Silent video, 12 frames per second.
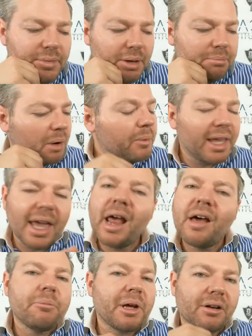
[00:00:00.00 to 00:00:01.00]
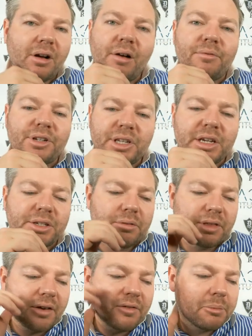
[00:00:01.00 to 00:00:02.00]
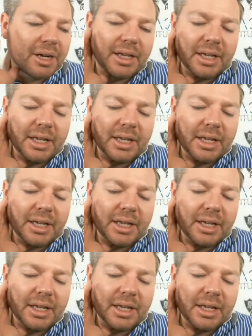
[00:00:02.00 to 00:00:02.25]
But we can't have a better conversation with everybody